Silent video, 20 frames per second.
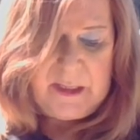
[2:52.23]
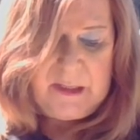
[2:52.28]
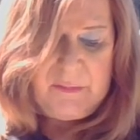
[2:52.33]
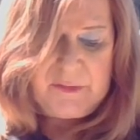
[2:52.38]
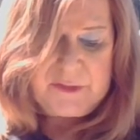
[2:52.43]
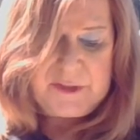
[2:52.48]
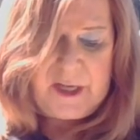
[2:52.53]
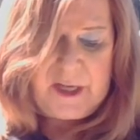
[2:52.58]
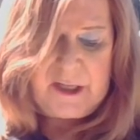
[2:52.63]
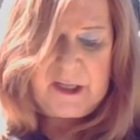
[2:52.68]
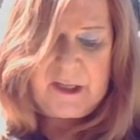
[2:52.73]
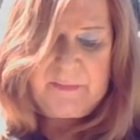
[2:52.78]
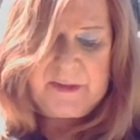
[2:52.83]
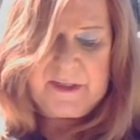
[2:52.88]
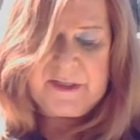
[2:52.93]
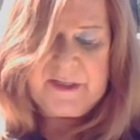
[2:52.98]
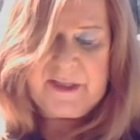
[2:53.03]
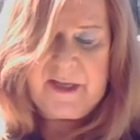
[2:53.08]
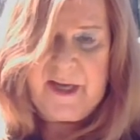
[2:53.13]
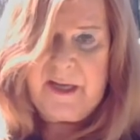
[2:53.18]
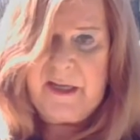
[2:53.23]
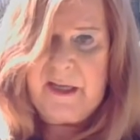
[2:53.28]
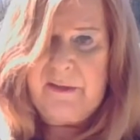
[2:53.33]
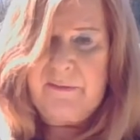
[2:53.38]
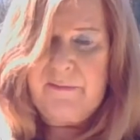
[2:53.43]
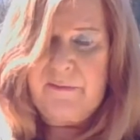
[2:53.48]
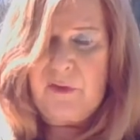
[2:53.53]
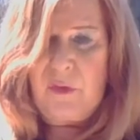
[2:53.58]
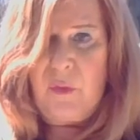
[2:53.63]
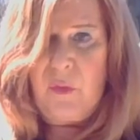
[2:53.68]
He was not going to be
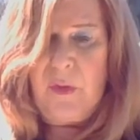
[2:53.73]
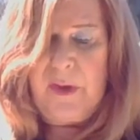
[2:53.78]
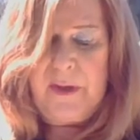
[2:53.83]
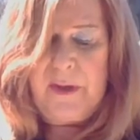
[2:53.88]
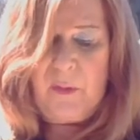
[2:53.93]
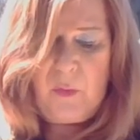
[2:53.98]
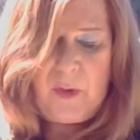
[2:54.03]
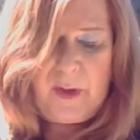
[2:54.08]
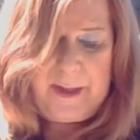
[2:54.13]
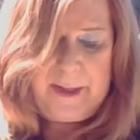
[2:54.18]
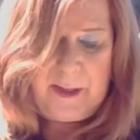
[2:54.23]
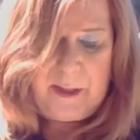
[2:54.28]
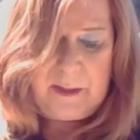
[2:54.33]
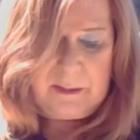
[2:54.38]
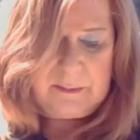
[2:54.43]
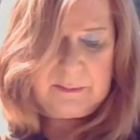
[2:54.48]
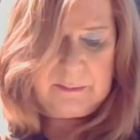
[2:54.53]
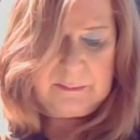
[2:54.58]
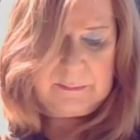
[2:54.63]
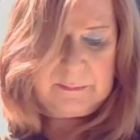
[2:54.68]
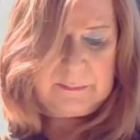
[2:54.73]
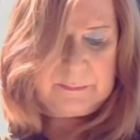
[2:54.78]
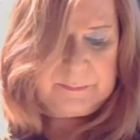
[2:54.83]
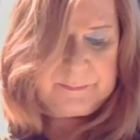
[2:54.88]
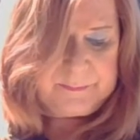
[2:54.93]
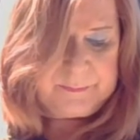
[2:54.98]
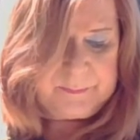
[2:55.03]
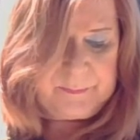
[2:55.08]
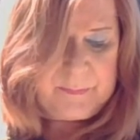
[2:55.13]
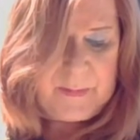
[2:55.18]
standing for quite a while.
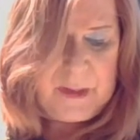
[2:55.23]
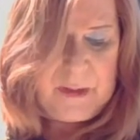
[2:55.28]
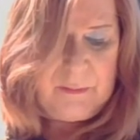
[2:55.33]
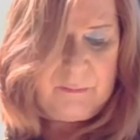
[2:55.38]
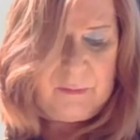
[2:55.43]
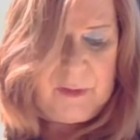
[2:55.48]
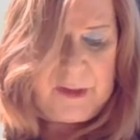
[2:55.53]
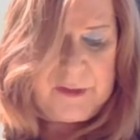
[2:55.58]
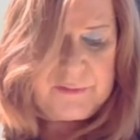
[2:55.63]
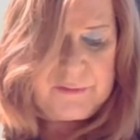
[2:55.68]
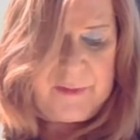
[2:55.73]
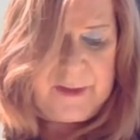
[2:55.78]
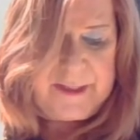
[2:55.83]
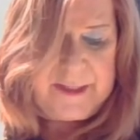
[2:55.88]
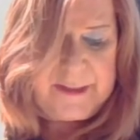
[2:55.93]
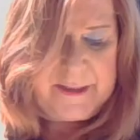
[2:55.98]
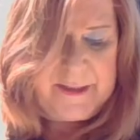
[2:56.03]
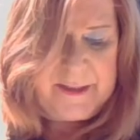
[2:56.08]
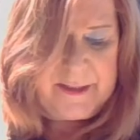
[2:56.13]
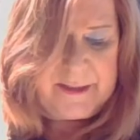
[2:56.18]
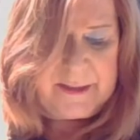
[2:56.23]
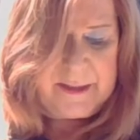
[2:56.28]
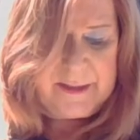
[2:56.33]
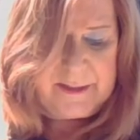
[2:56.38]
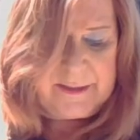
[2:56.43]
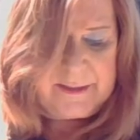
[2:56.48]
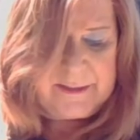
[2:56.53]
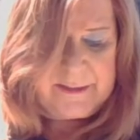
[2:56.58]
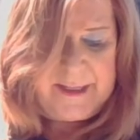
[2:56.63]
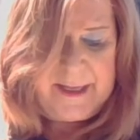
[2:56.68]
Ron tried to kick
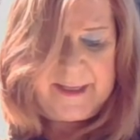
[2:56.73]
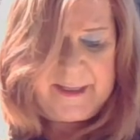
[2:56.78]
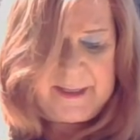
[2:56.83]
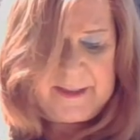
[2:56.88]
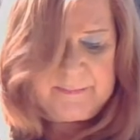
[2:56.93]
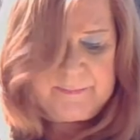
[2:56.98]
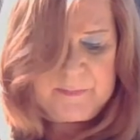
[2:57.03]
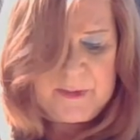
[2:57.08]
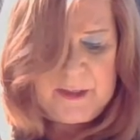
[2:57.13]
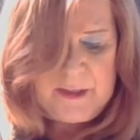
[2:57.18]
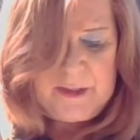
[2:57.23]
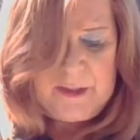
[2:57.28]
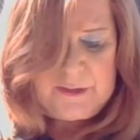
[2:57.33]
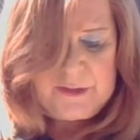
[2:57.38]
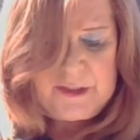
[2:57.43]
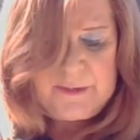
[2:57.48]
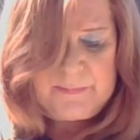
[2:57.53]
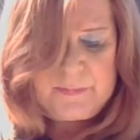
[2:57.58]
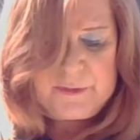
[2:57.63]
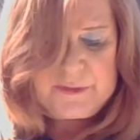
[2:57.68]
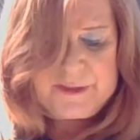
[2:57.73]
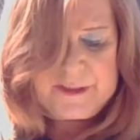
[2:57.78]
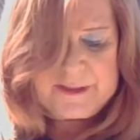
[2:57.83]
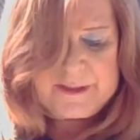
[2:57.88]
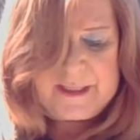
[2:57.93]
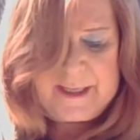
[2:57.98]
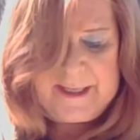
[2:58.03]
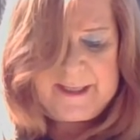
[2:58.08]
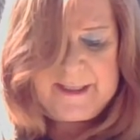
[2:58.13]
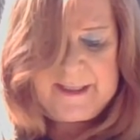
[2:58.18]
Dana. She pushed
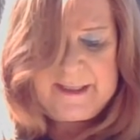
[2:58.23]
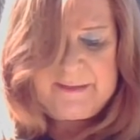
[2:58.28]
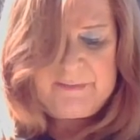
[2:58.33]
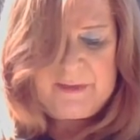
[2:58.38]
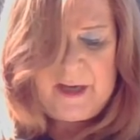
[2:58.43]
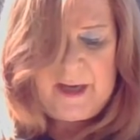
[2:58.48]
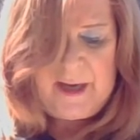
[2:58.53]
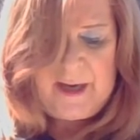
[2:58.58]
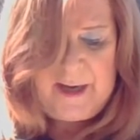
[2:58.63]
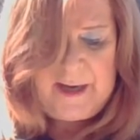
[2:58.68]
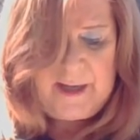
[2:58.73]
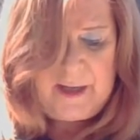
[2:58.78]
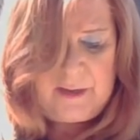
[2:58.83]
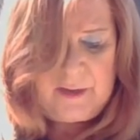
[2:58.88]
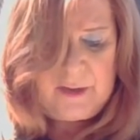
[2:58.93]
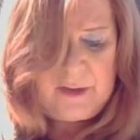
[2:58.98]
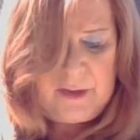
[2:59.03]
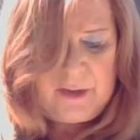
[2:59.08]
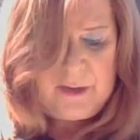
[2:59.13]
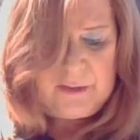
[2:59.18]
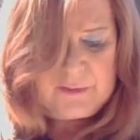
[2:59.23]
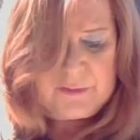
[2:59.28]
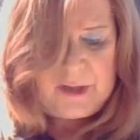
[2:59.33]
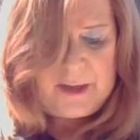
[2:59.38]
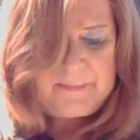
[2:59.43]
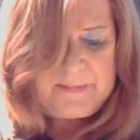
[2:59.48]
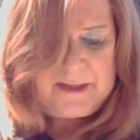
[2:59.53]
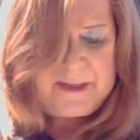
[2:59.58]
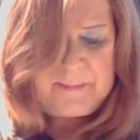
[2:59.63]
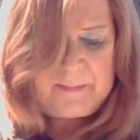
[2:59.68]
his leg even higher,
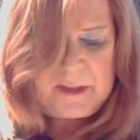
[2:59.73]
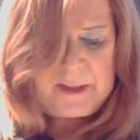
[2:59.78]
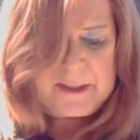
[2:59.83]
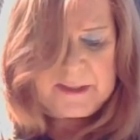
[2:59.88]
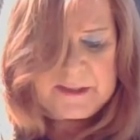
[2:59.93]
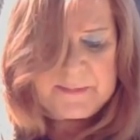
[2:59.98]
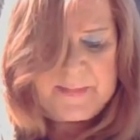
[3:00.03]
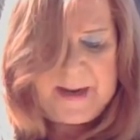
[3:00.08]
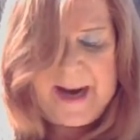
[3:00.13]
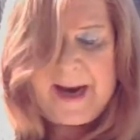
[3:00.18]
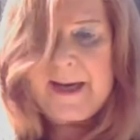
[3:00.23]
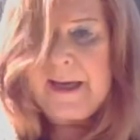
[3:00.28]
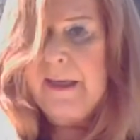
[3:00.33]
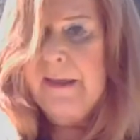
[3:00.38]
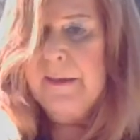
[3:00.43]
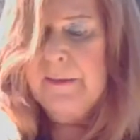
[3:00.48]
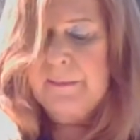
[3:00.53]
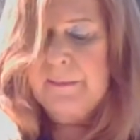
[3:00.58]
dropping him on his back.